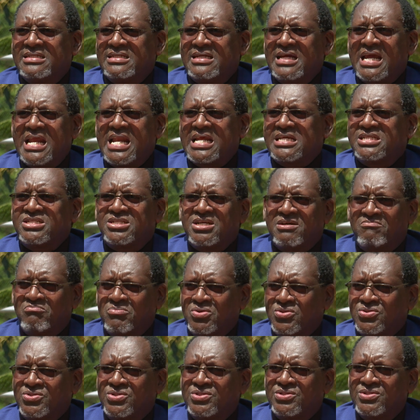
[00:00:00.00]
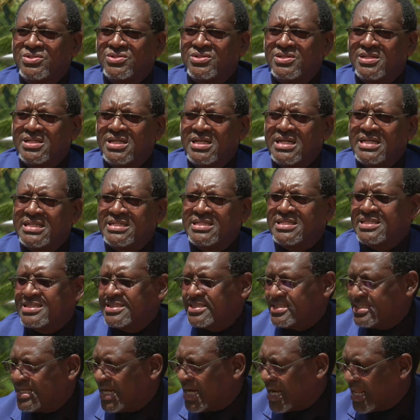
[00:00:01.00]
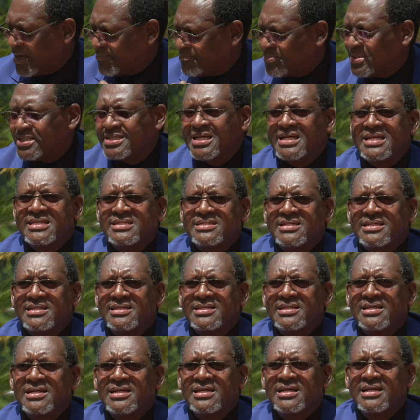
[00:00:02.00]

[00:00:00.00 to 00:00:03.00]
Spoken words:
in a shambles. It is dilapidated.